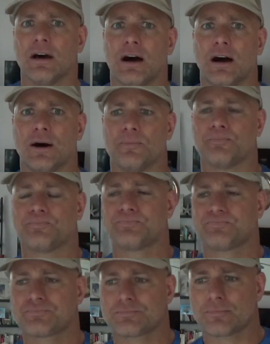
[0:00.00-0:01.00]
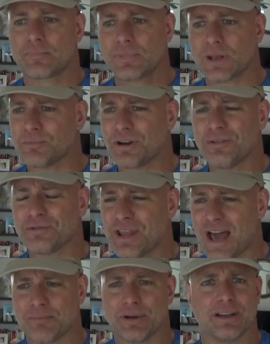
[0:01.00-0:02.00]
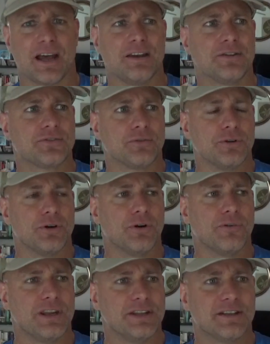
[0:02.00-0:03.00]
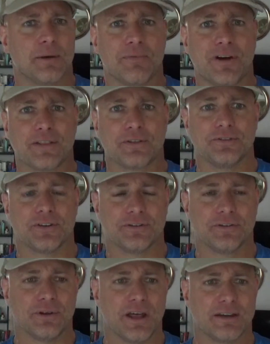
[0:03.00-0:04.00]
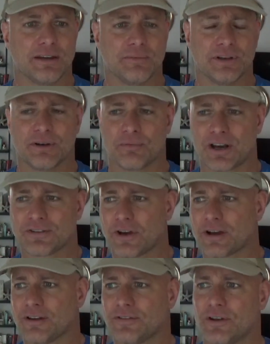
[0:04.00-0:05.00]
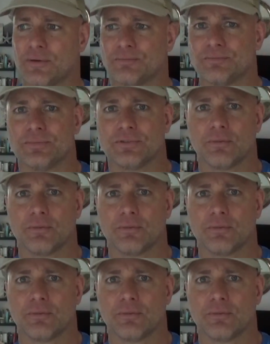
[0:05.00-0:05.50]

But other than that, man, I just don't know of any type of athletes that do that. I mean, we're not talking to some